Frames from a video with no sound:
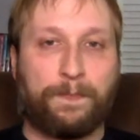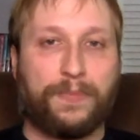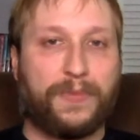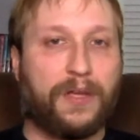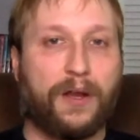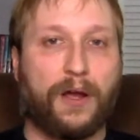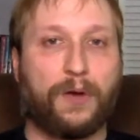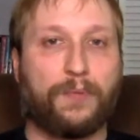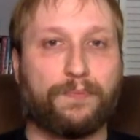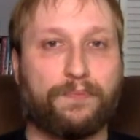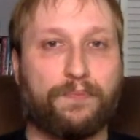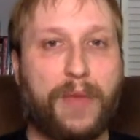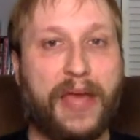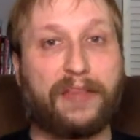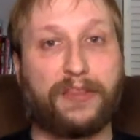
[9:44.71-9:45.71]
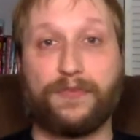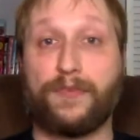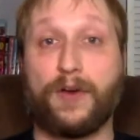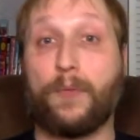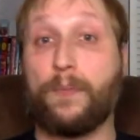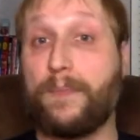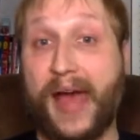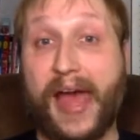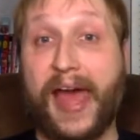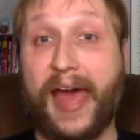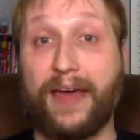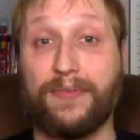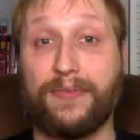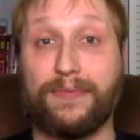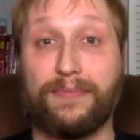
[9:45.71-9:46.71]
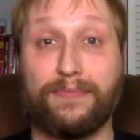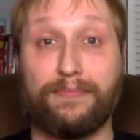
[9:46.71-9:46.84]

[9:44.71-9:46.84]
you know, make the film bad.